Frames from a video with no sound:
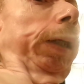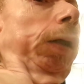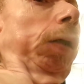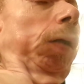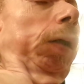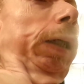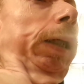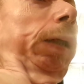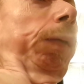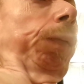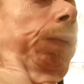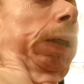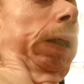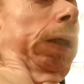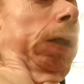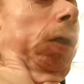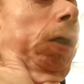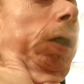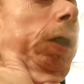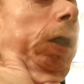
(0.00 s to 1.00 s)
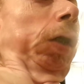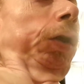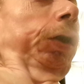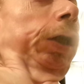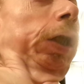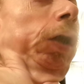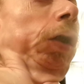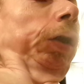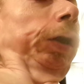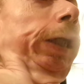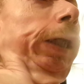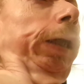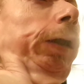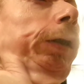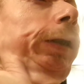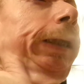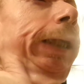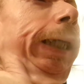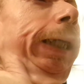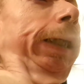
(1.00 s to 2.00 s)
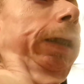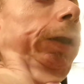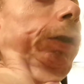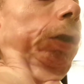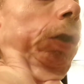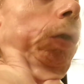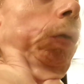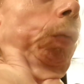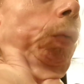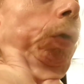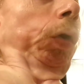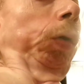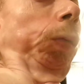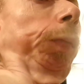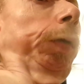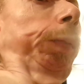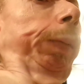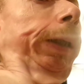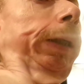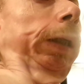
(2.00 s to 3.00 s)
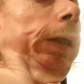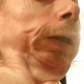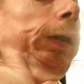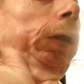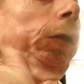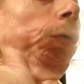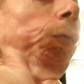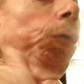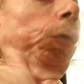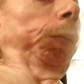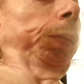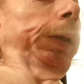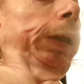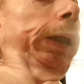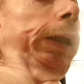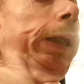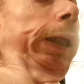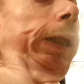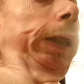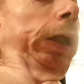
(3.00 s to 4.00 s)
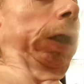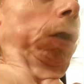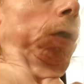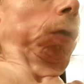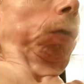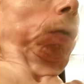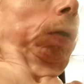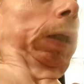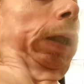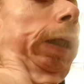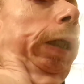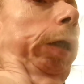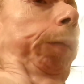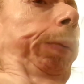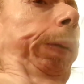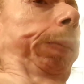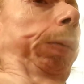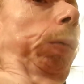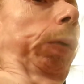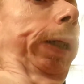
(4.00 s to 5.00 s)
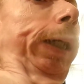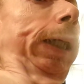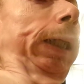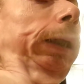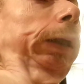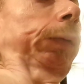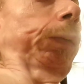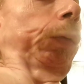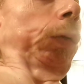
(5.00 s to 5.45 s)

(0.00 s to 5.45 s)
Oh, they all have on Ghost Hunters. They stayed in certain rooms because there's rooms that they know and people will